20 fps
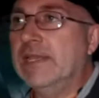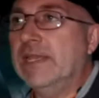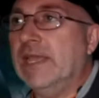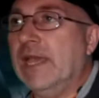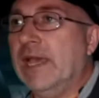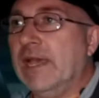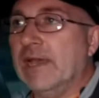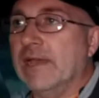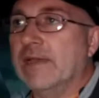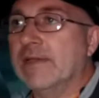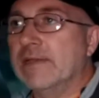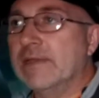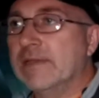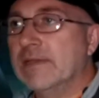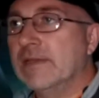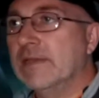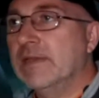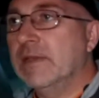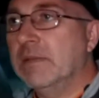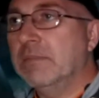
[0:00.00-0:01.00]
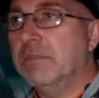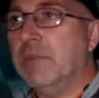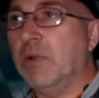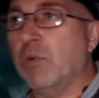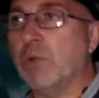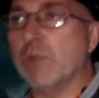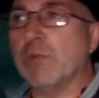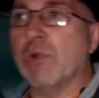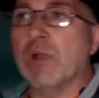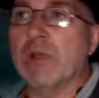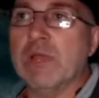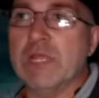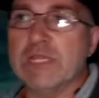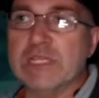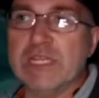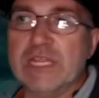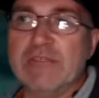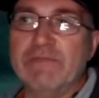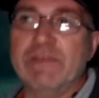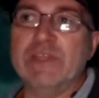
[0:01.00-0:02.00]
yeah, but
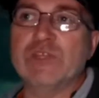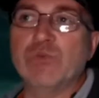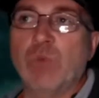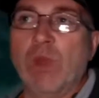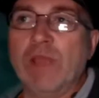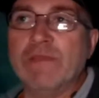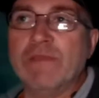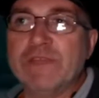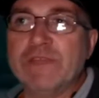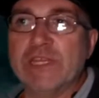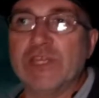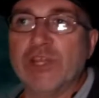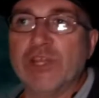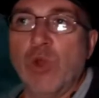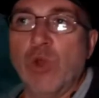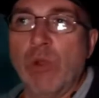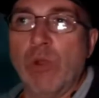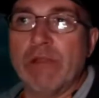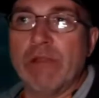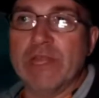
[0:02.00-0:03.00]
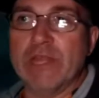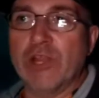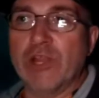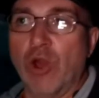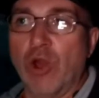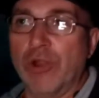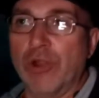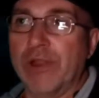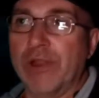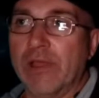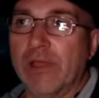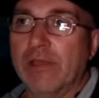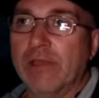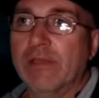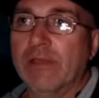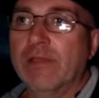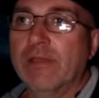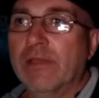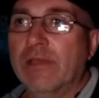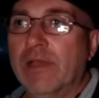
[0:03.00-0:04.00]
even his wife didn't know where he'd gone.
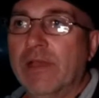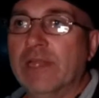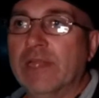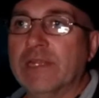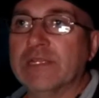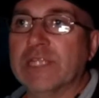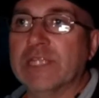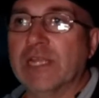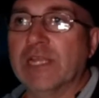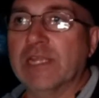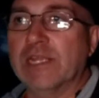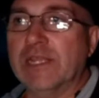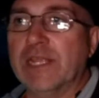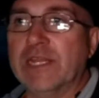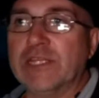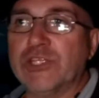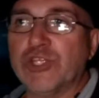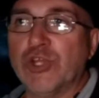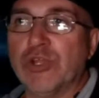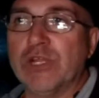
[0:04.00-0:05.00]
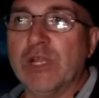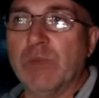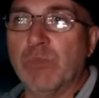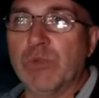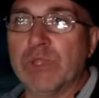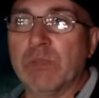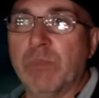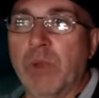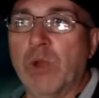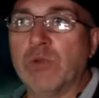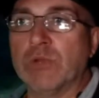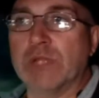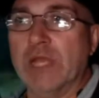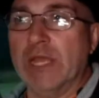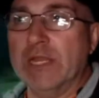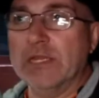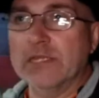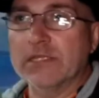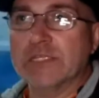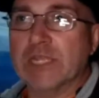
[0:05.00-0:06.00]
And it's like, and then he turned up with the boat
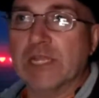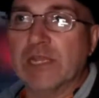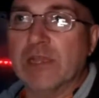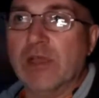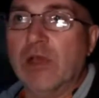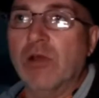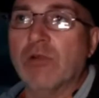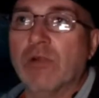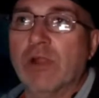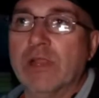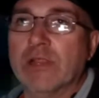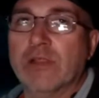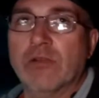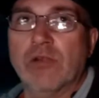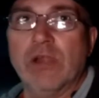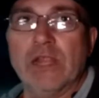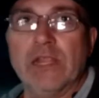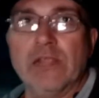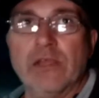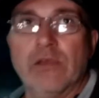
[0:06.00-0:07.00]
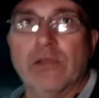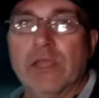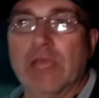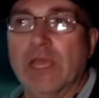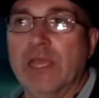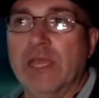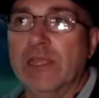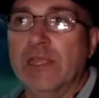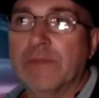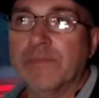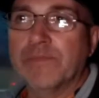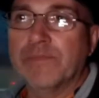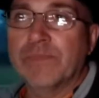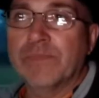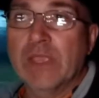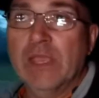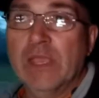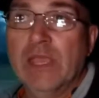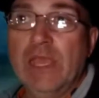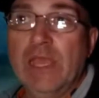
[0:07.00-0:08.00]
then. And it's like, all right, great, okay.
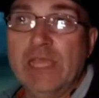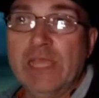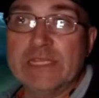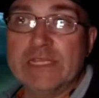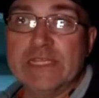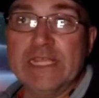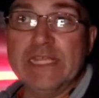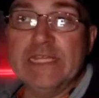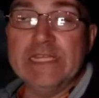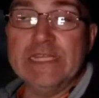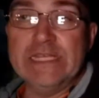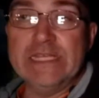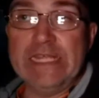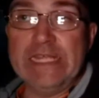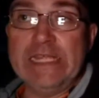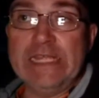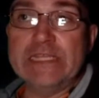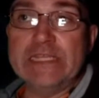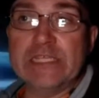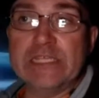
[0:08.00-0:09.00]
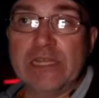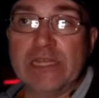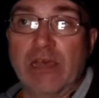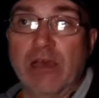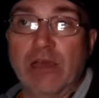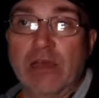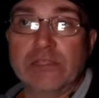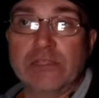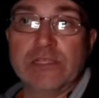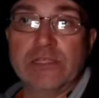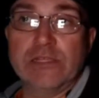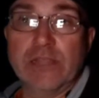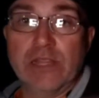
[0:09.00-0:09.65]
It did indeed start